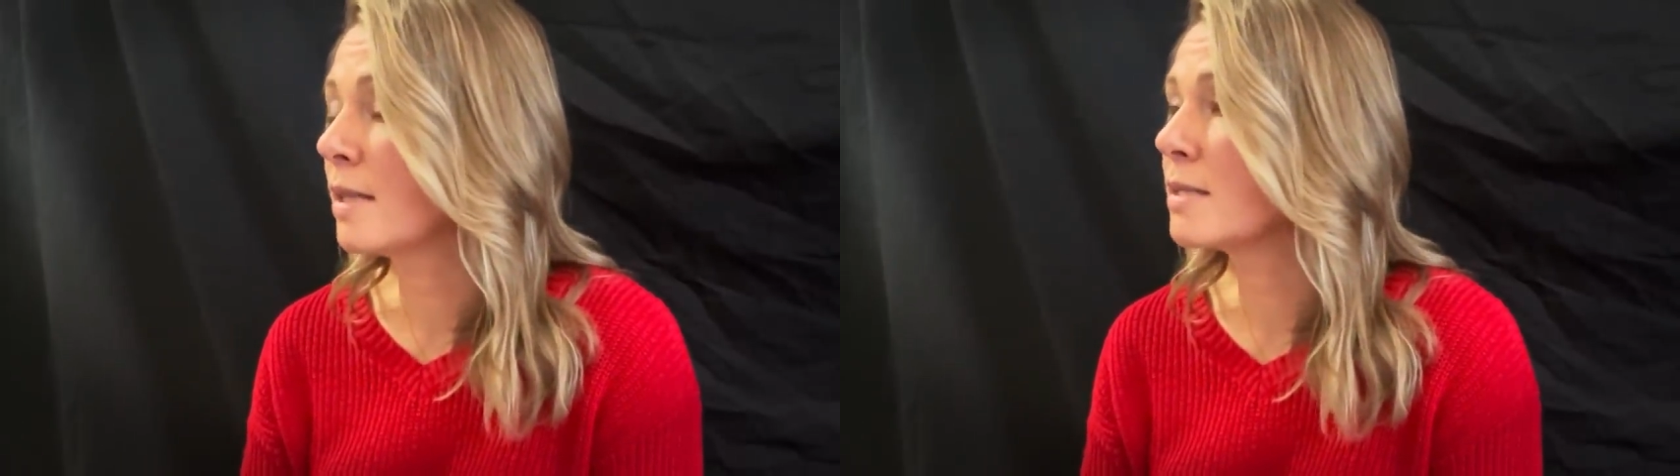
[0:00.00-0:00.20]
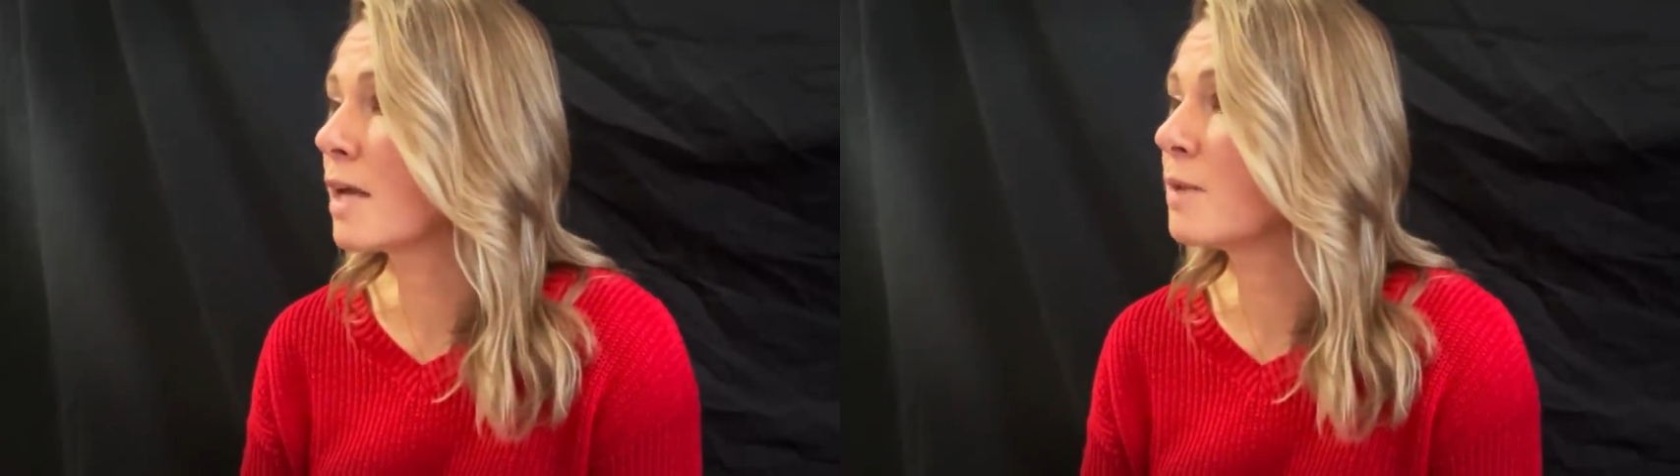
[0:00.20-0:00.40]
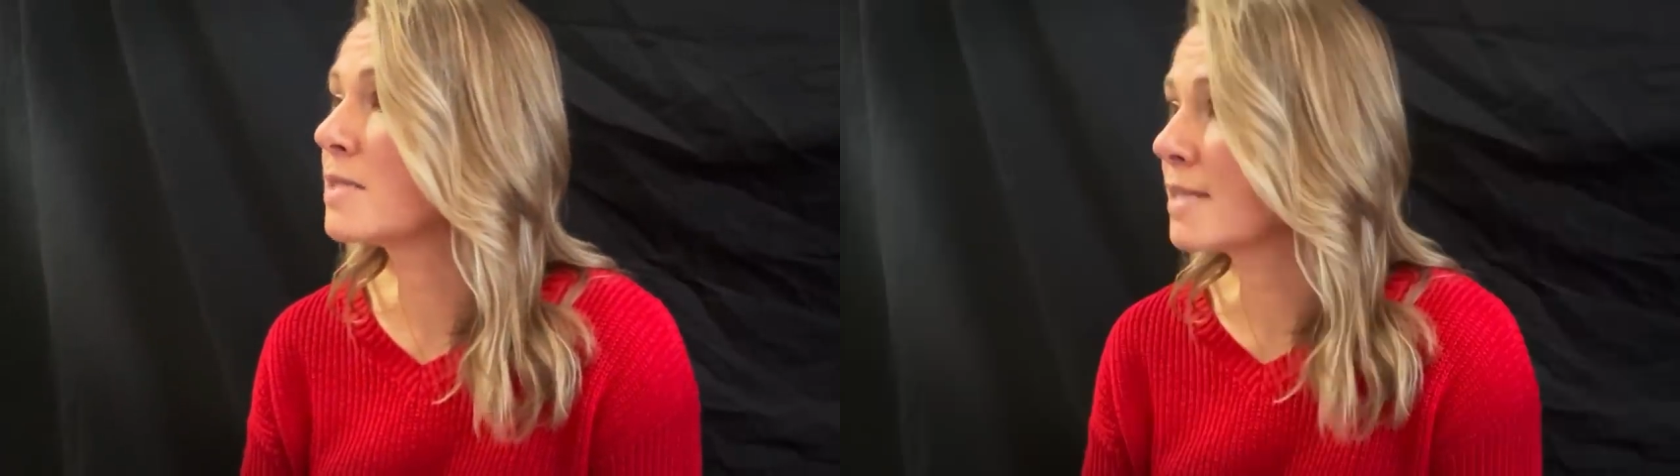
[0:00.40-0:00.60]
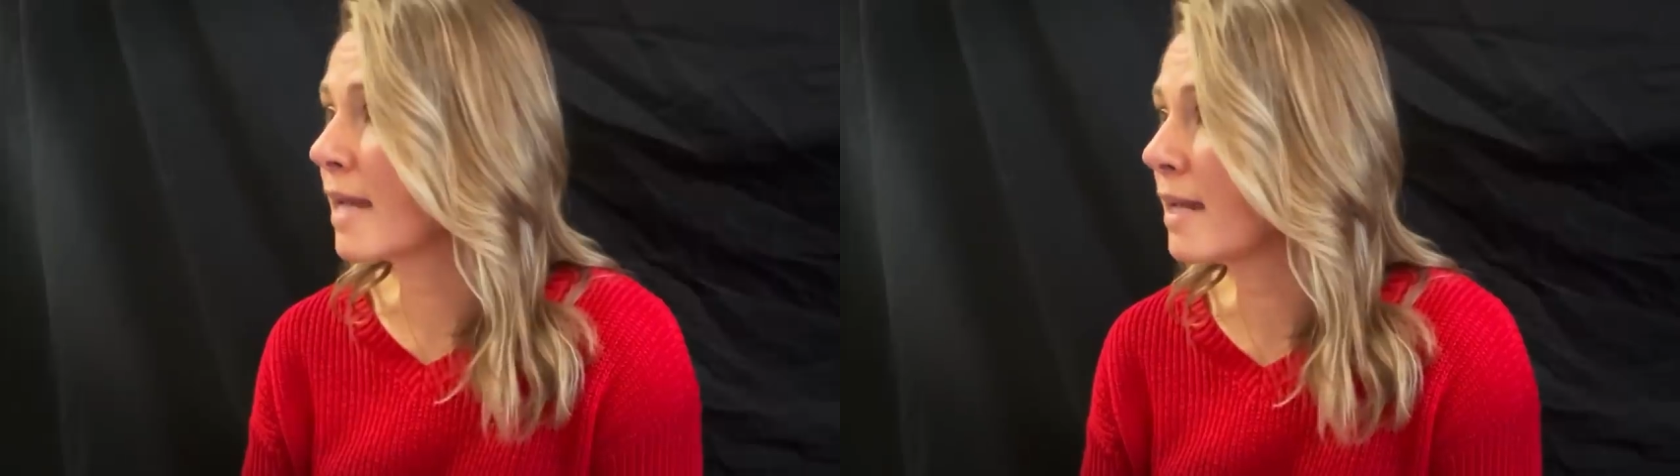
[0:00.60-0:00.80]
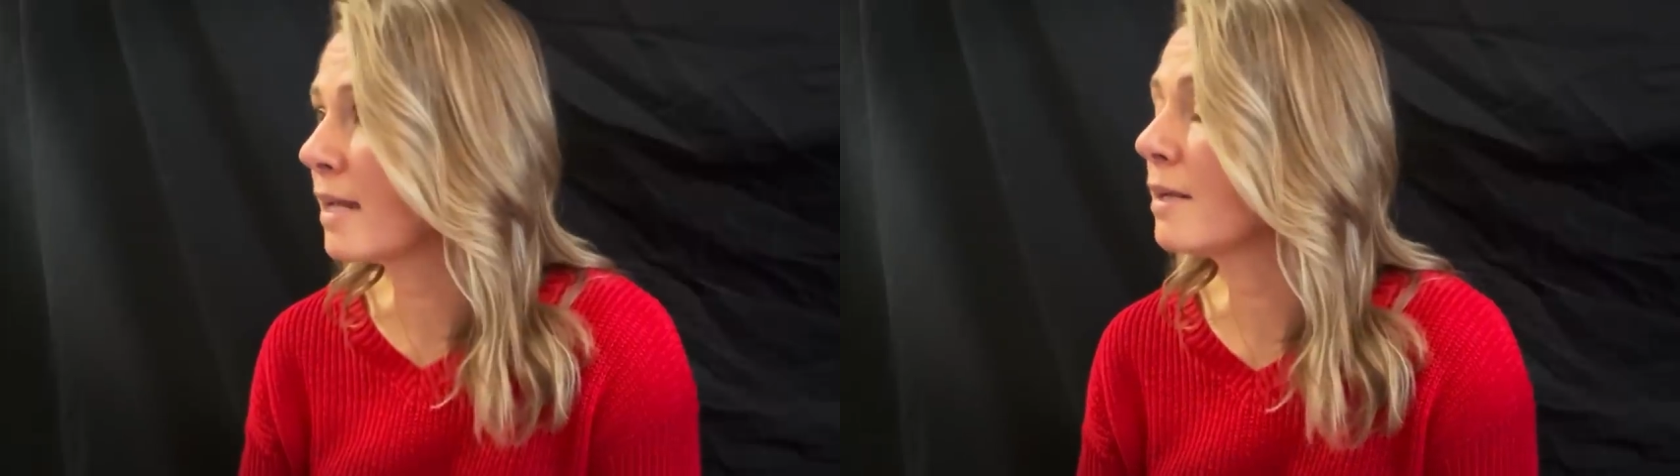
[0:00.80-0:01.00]
it's
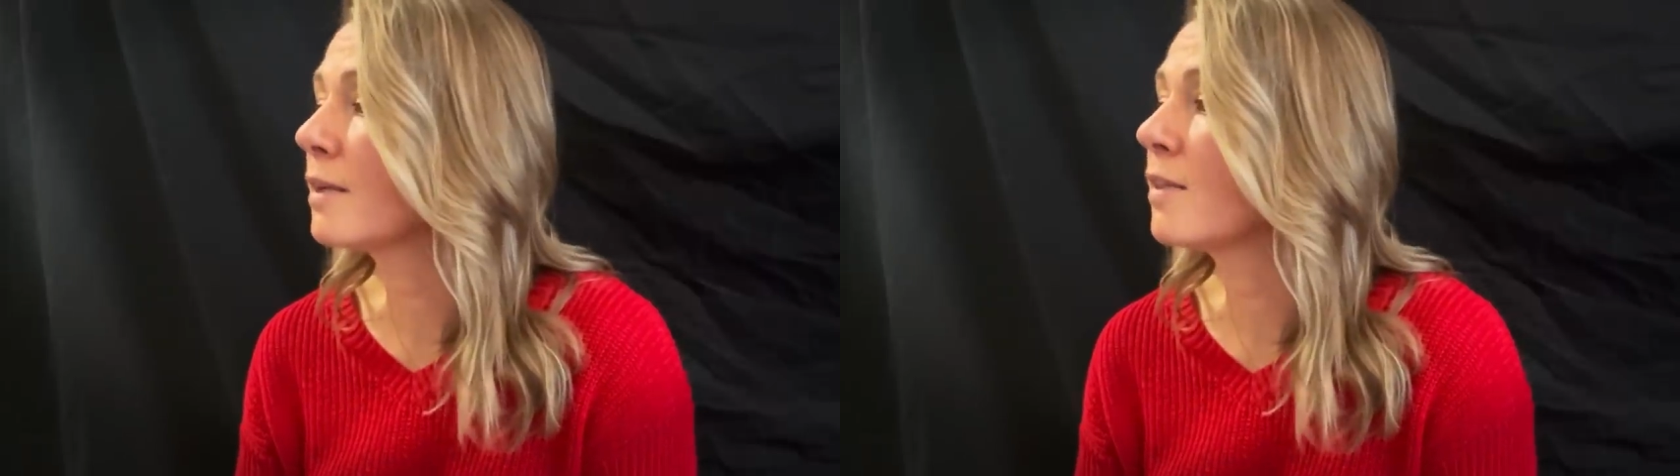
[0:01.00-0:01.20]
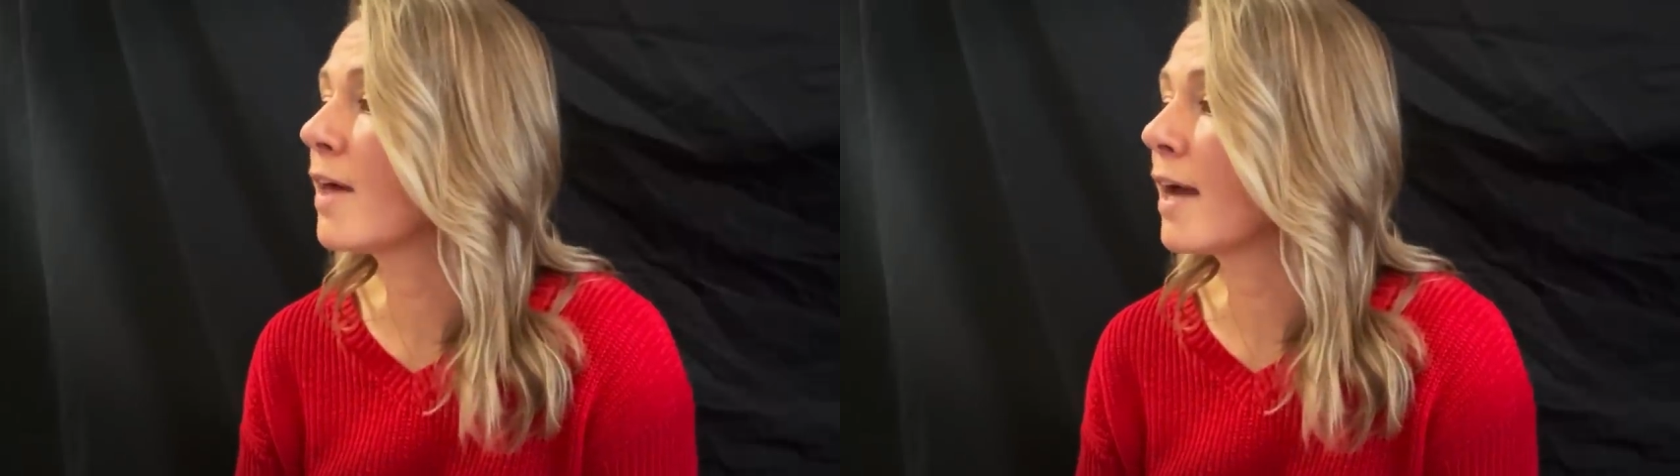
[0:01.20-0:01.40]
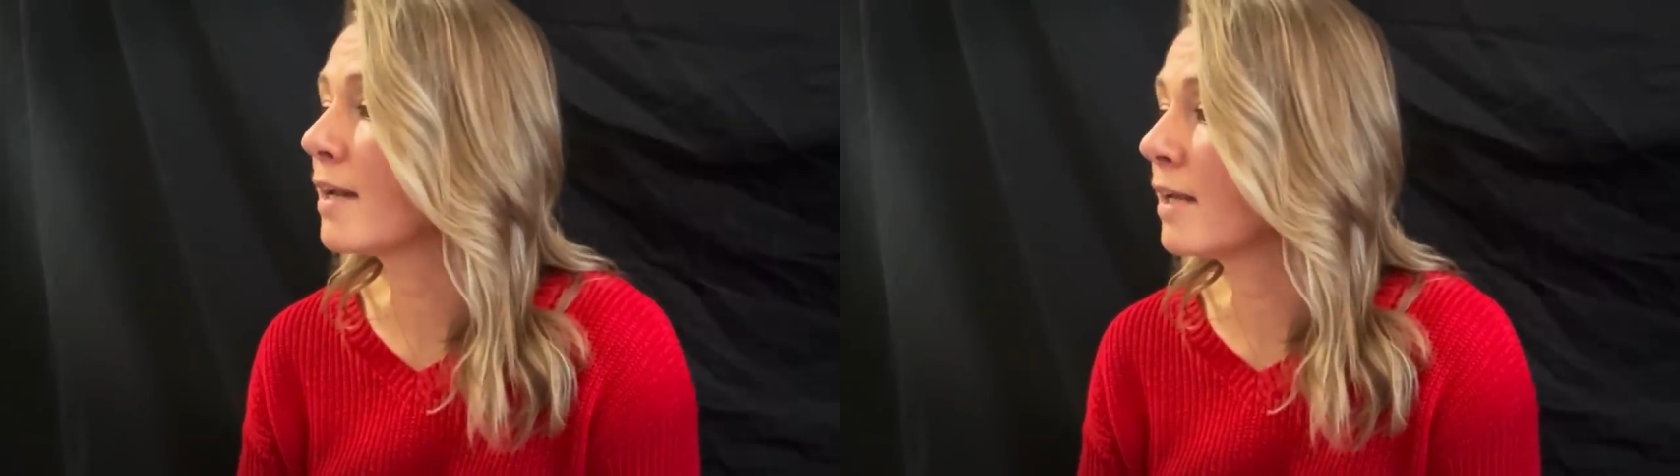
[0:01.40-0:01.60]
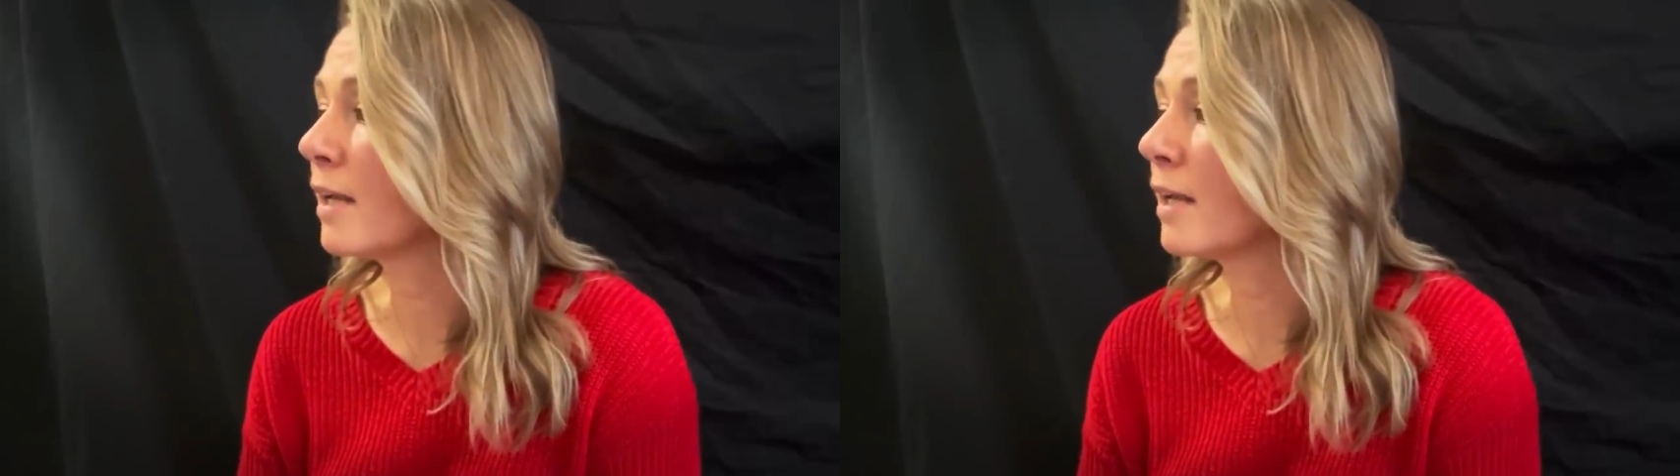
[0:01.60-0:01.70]
upsetting that